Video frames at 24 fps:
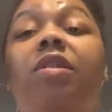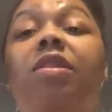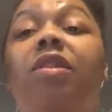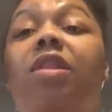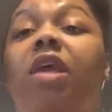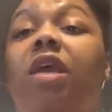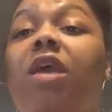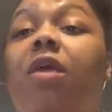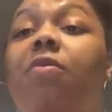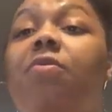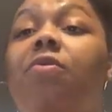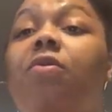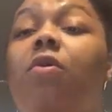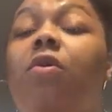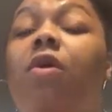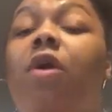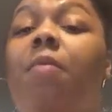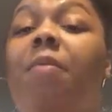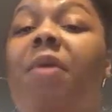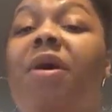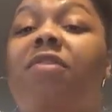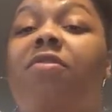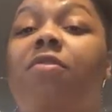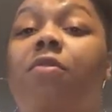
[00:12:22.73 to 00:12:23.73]
think it was going to
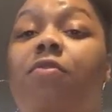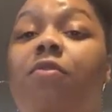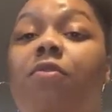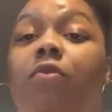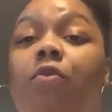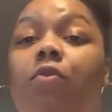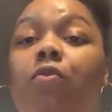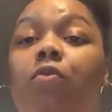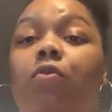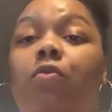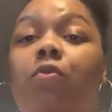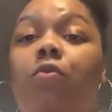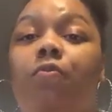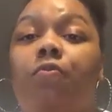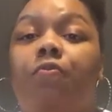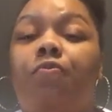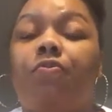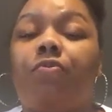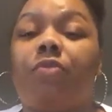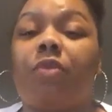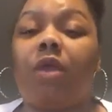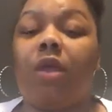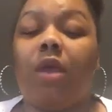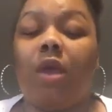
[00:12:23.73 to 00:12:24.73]
come out so soon.
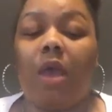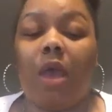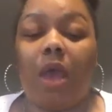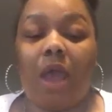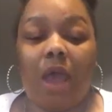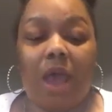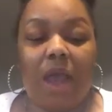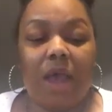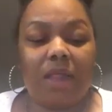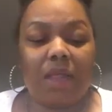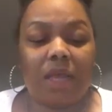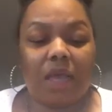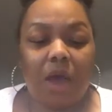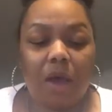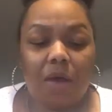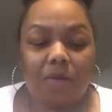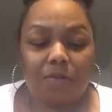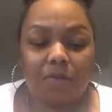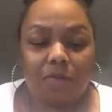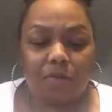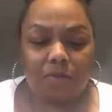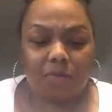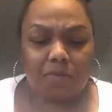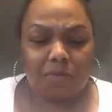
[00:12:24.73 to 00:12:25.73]
And they
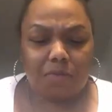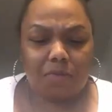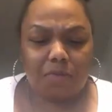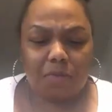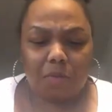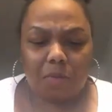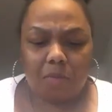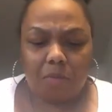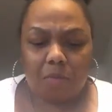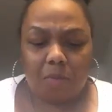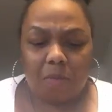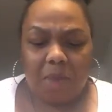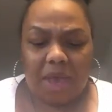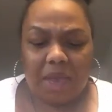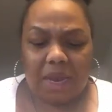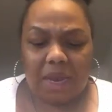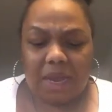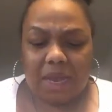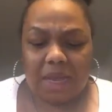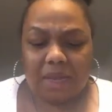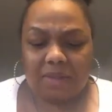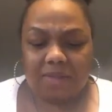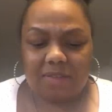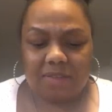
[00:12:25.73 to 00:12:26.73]
also made
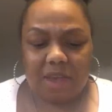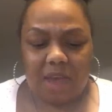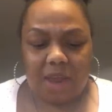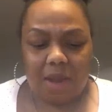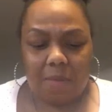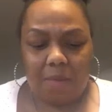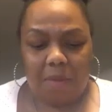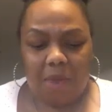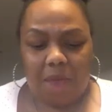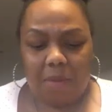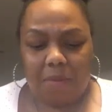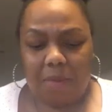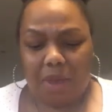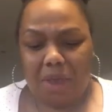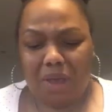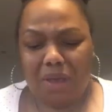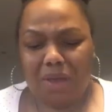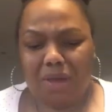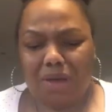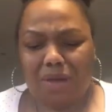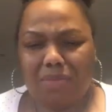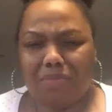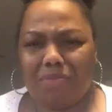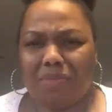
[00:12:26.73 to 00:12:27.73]
hints at maybe
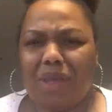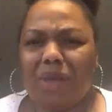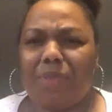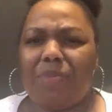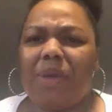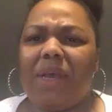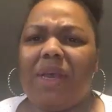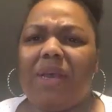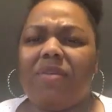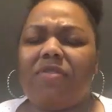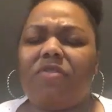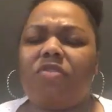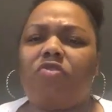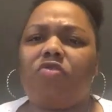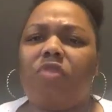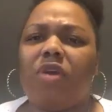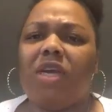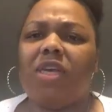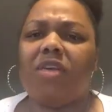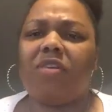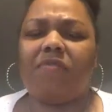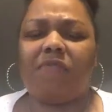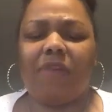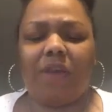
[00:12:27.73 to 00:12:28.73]
it being
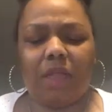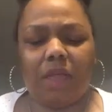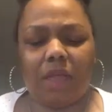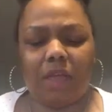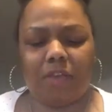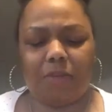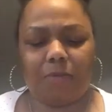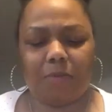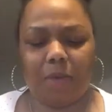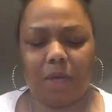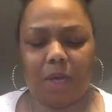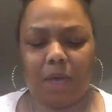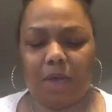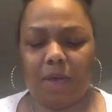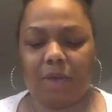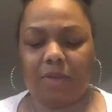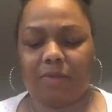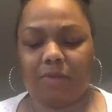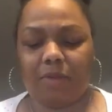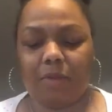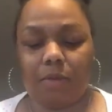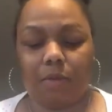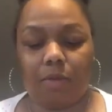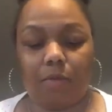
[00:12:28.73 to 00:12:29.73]
strange feelings about
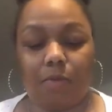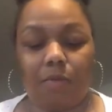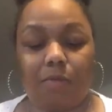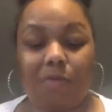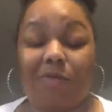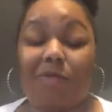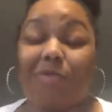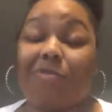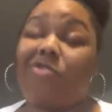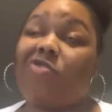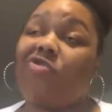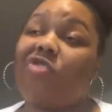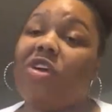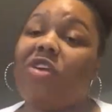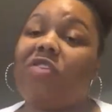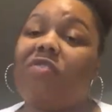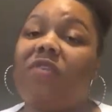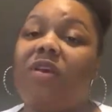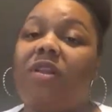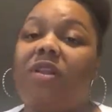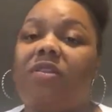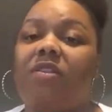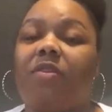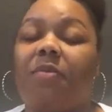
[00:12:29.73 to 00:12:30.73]

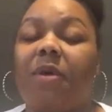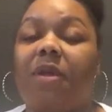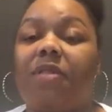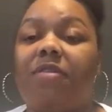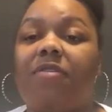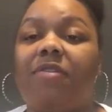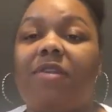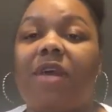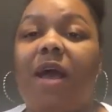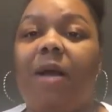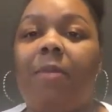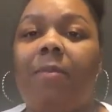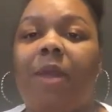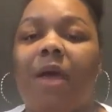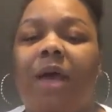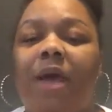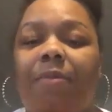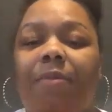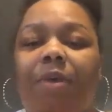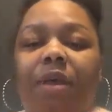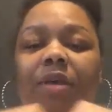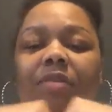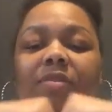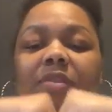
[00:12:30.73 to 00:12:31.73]
the
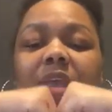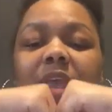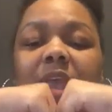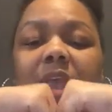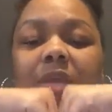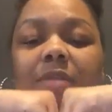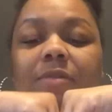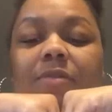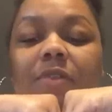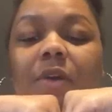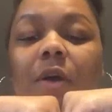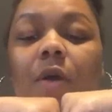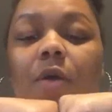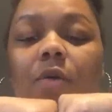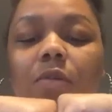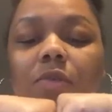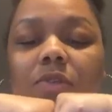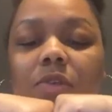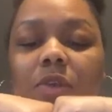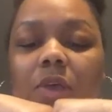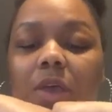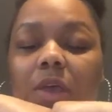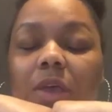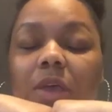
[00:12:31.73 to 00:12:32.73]
timeline, because they hadn't
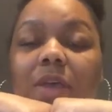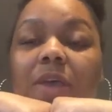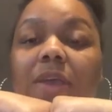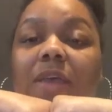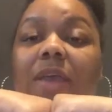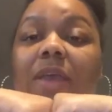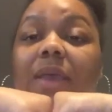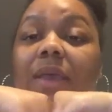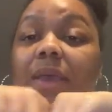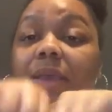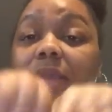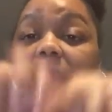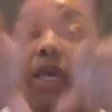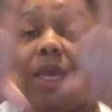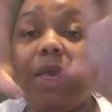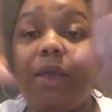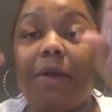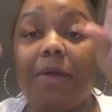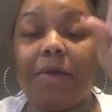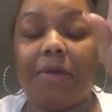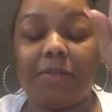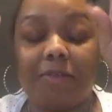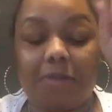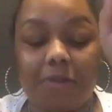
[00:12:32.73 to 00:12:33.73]
talked in
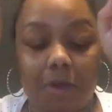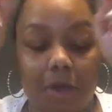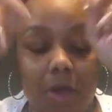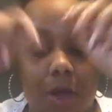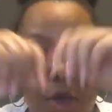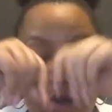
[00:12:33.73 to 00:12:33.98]
years